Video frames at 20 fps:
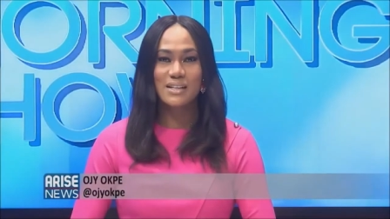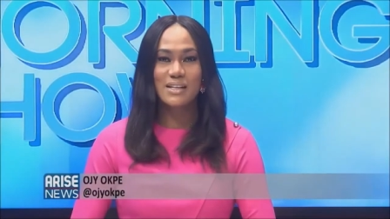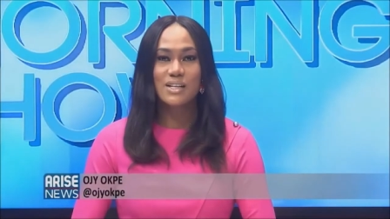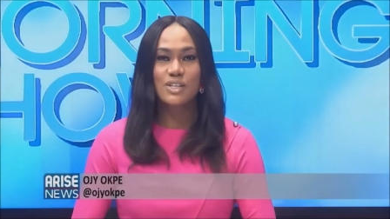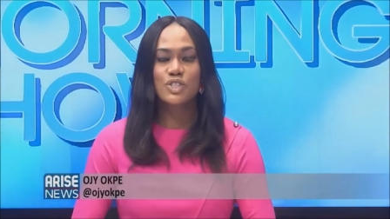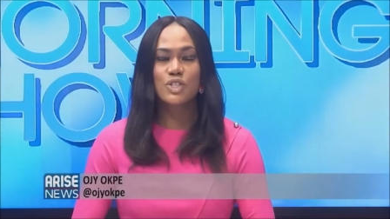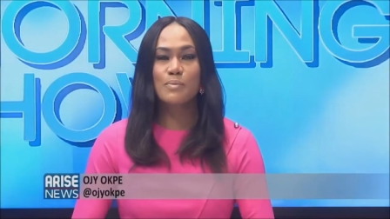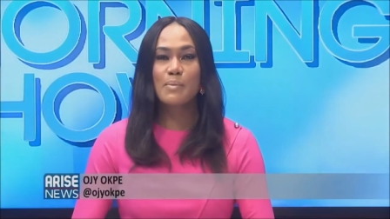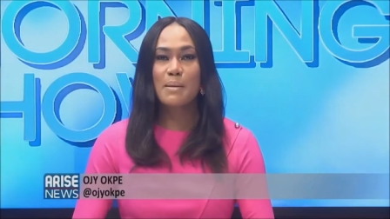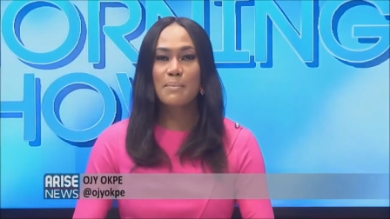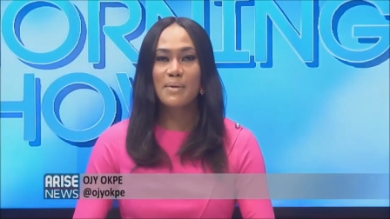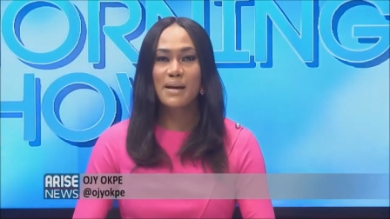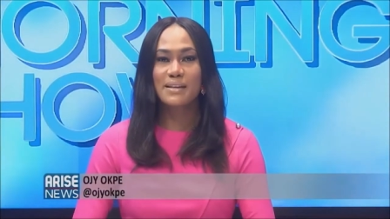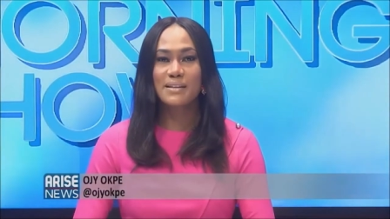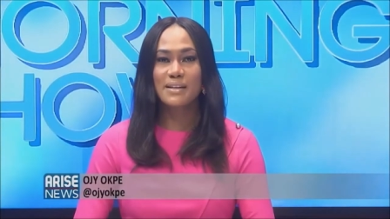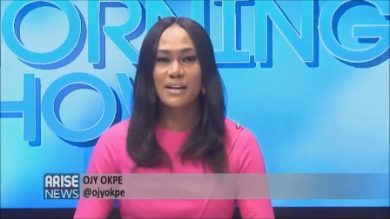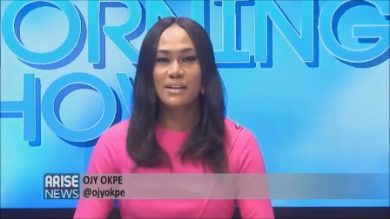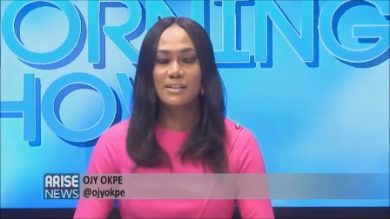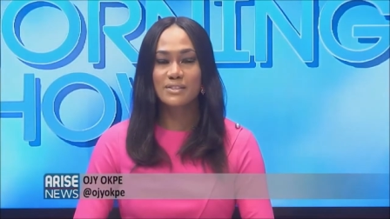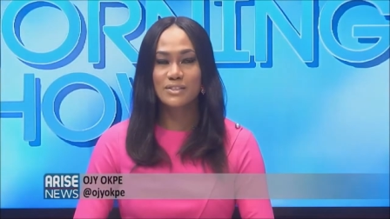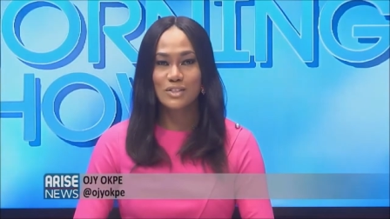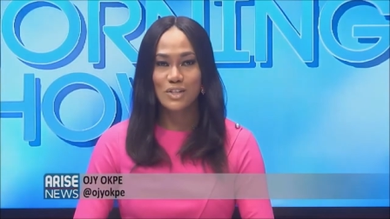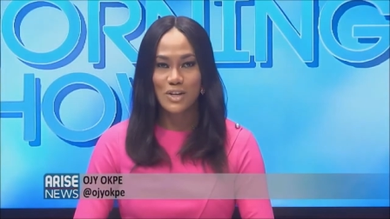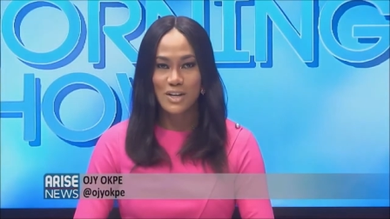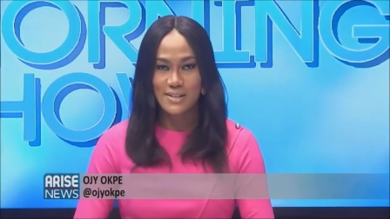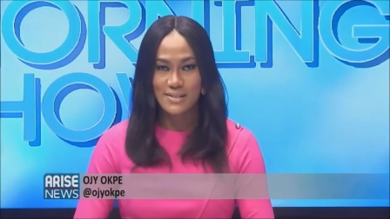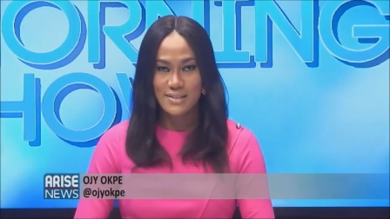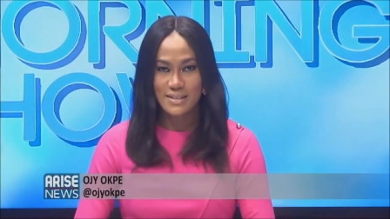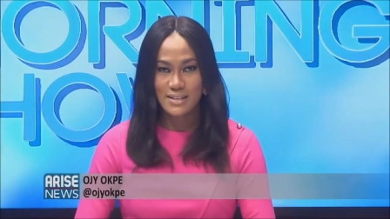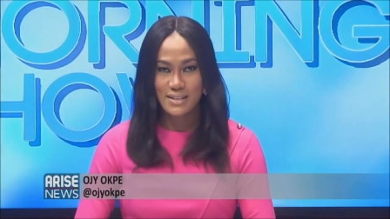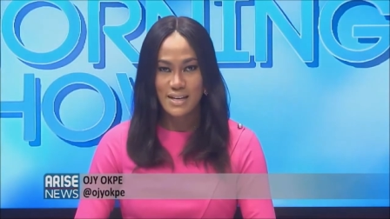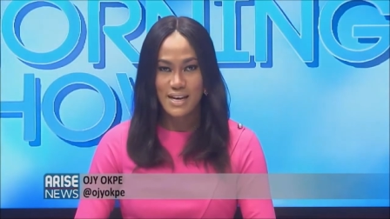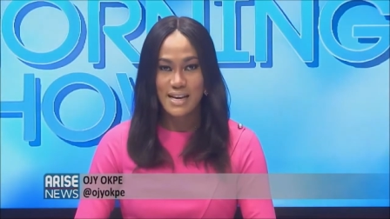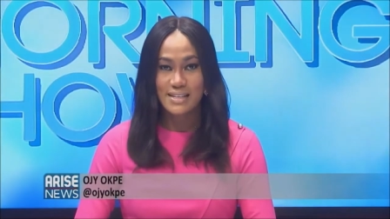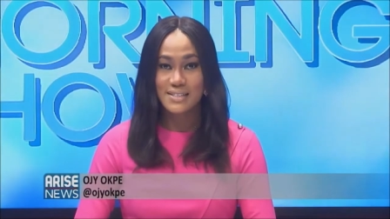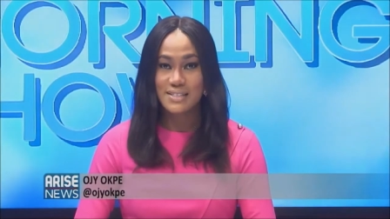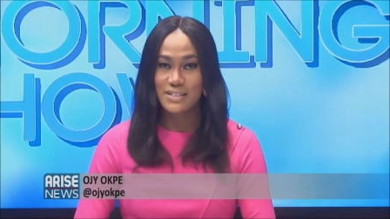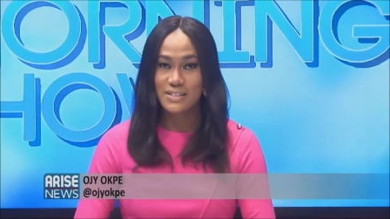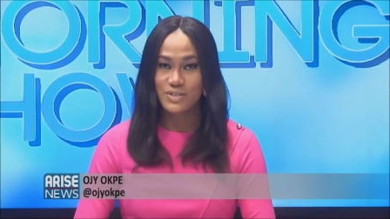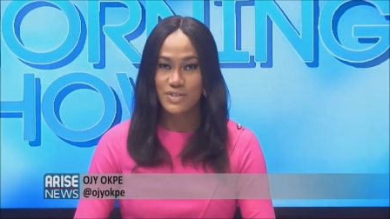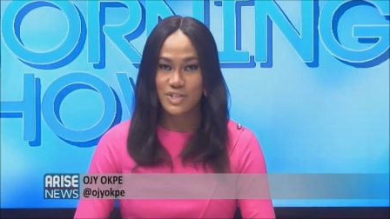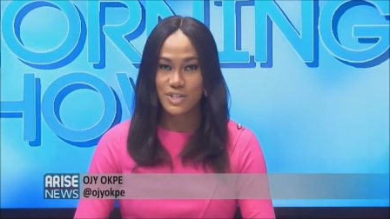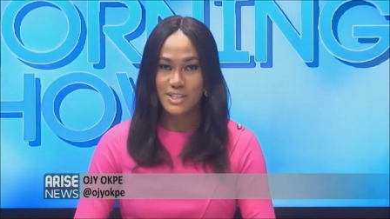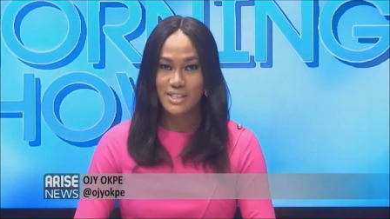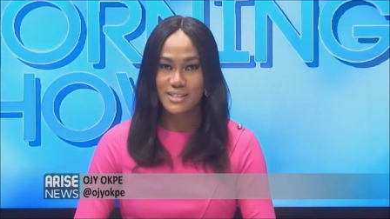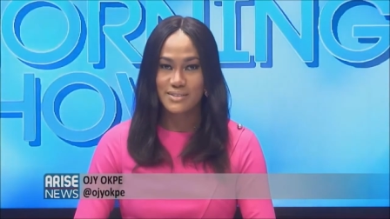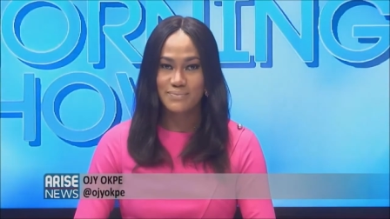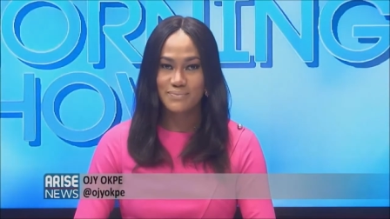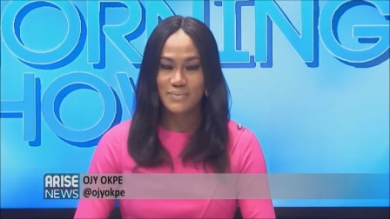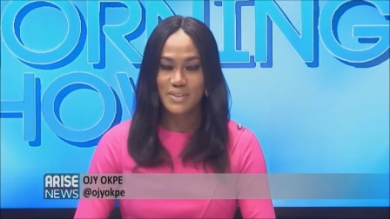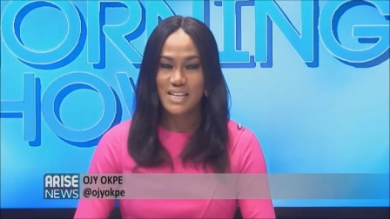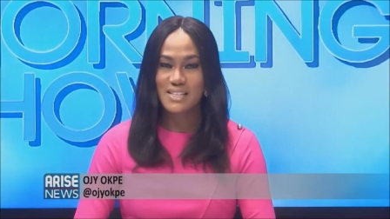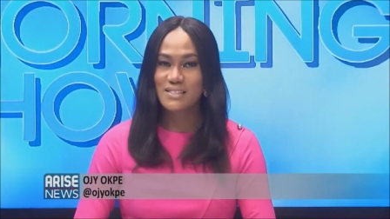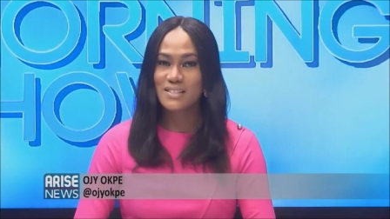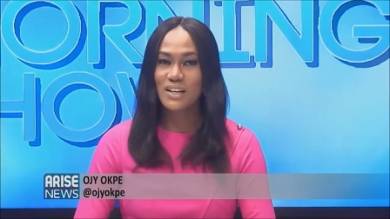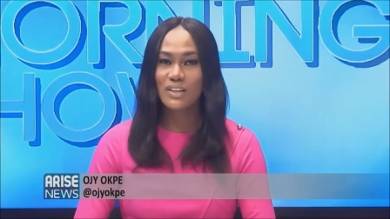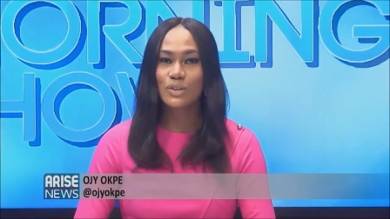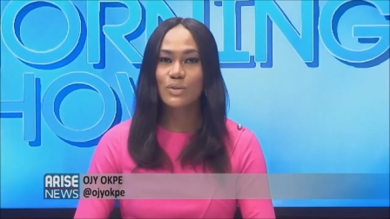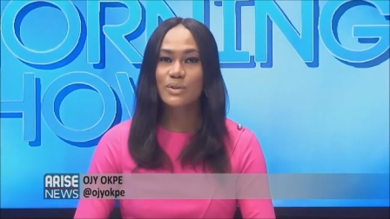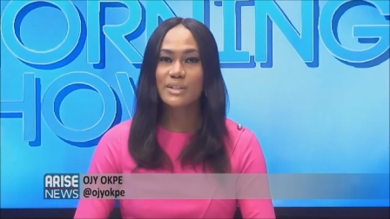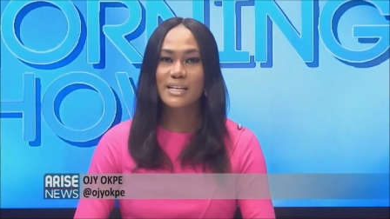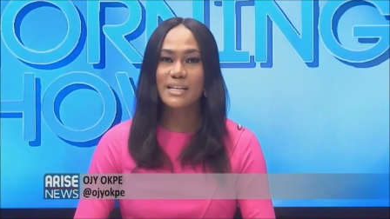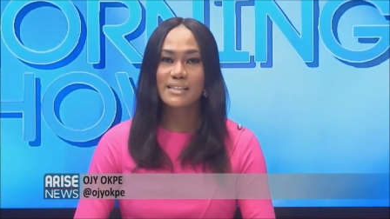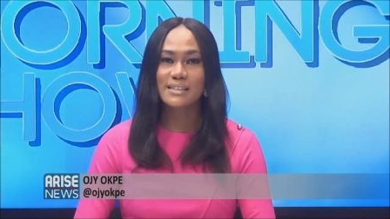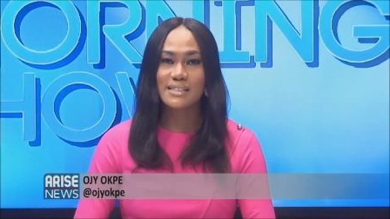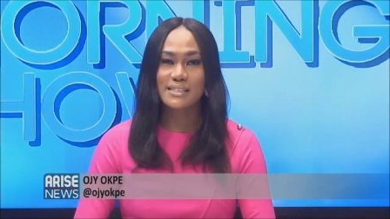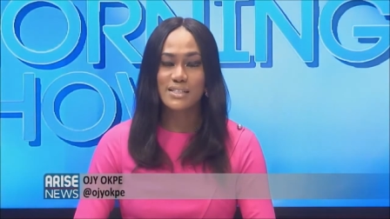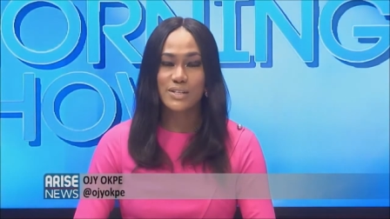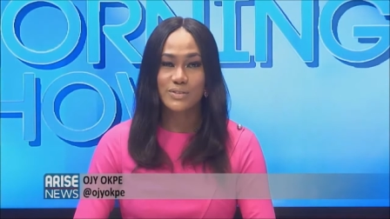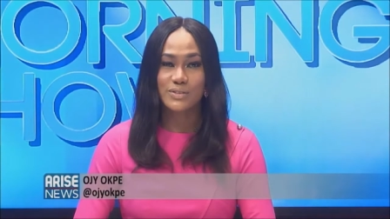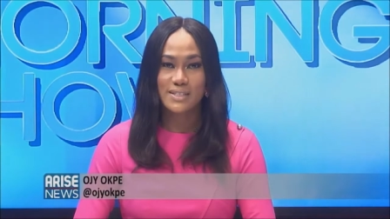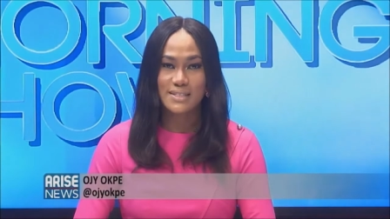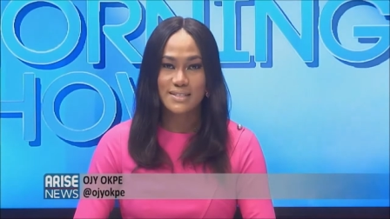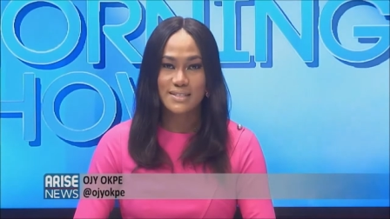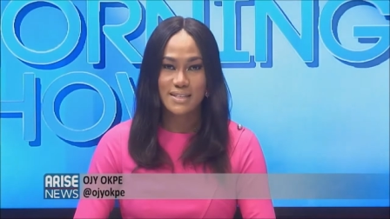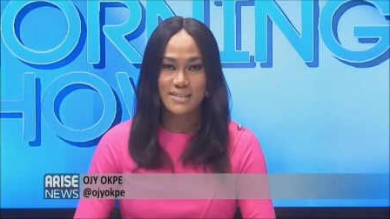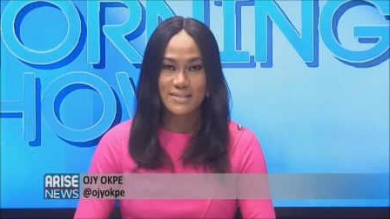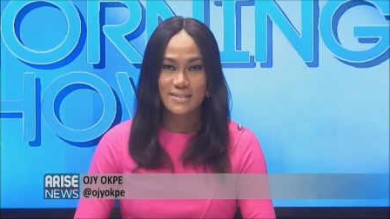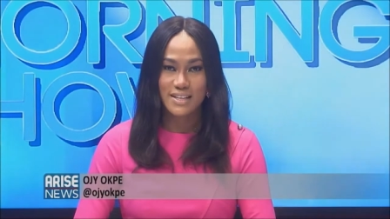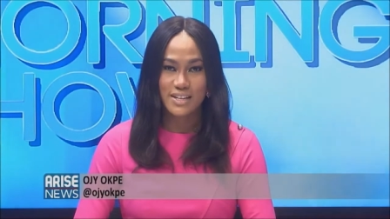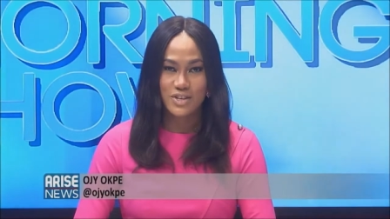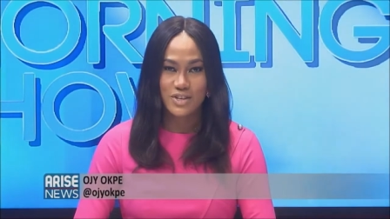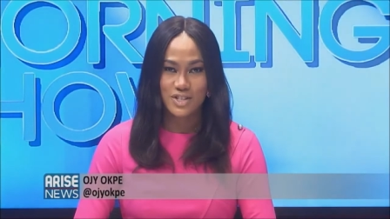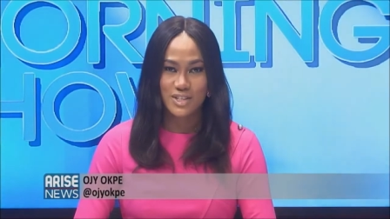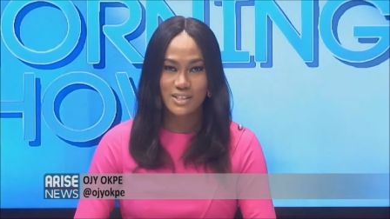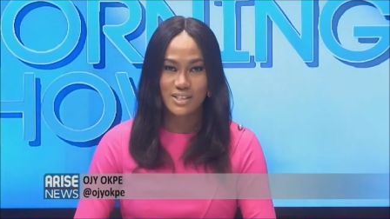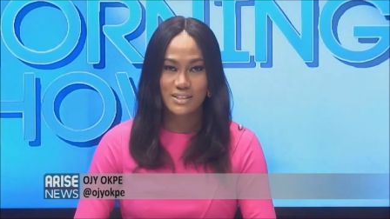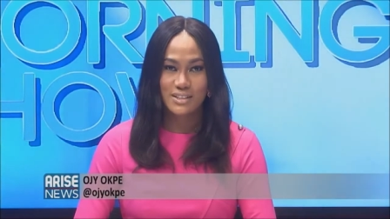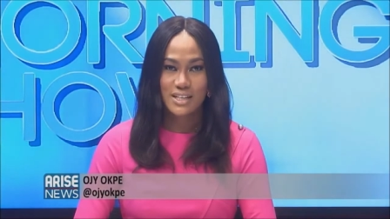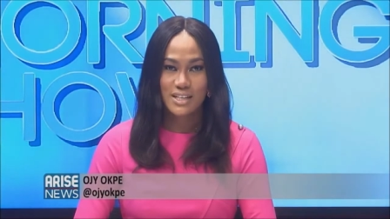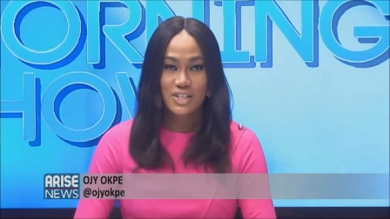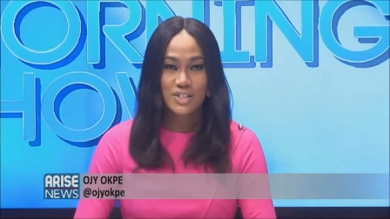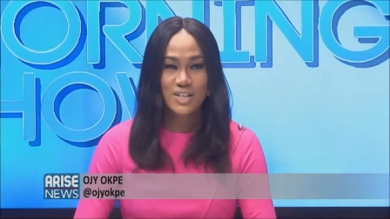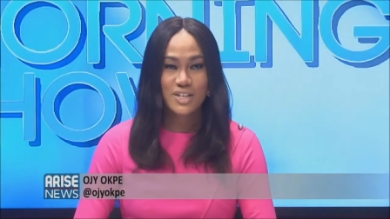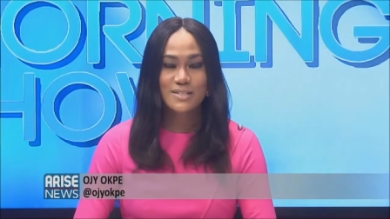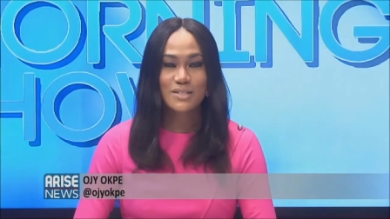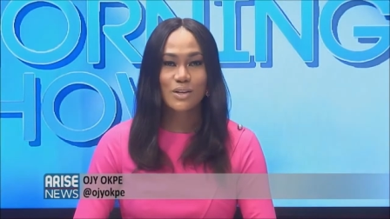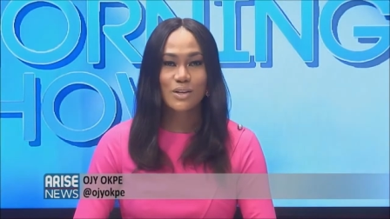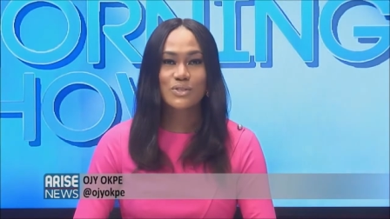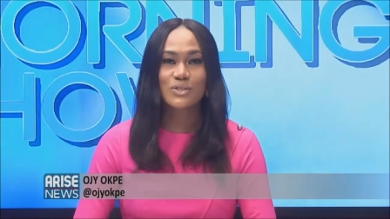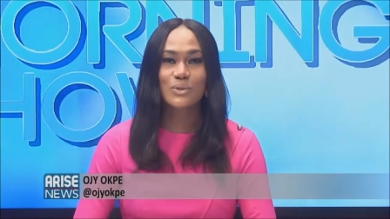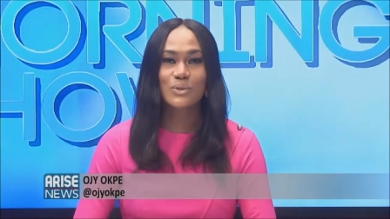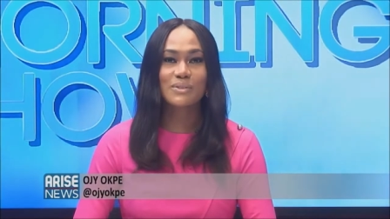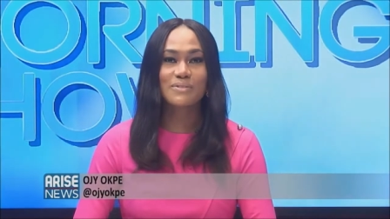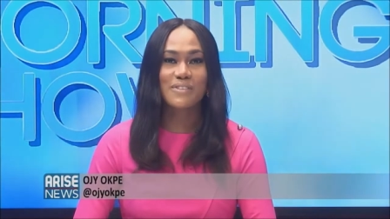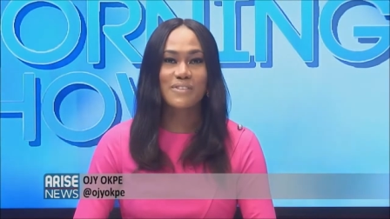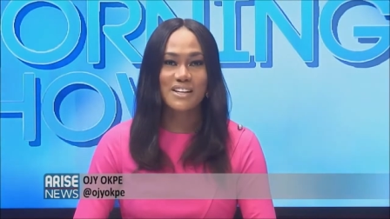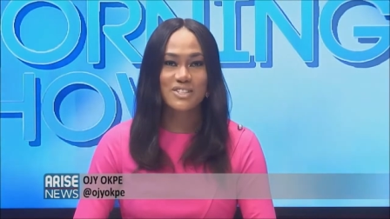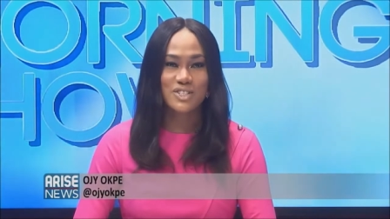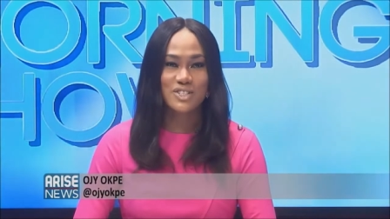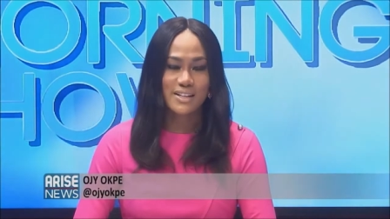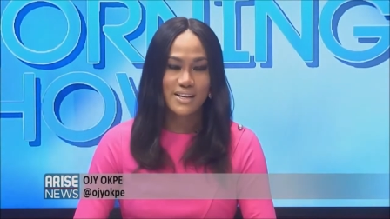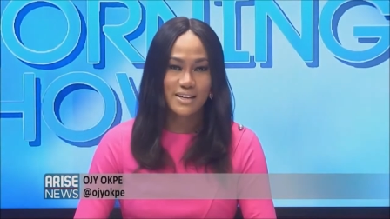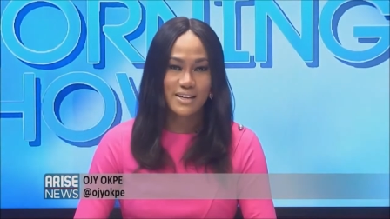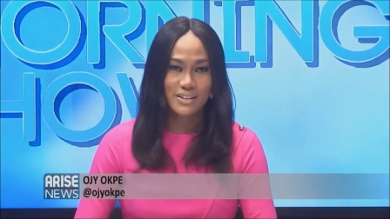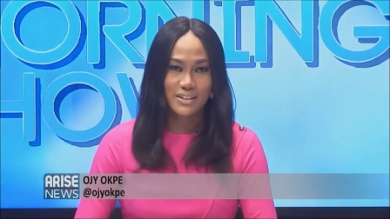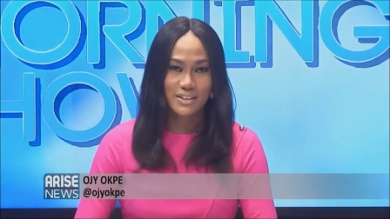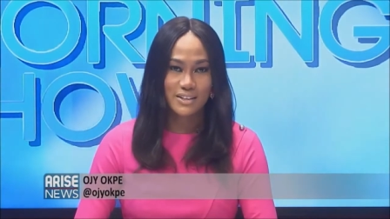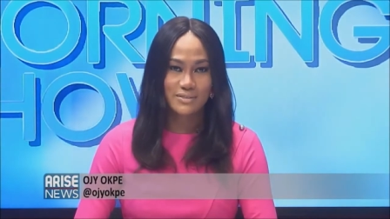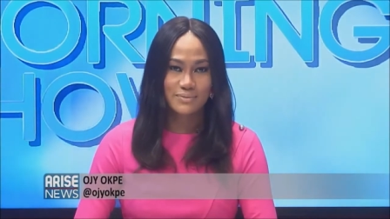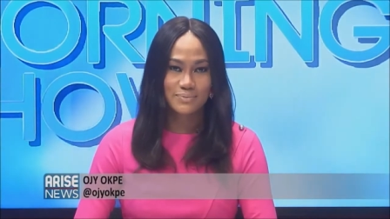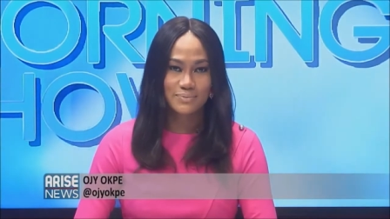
Chimamanda Ngozi Adichie is not only a literary sensation, she's also a fashion icon.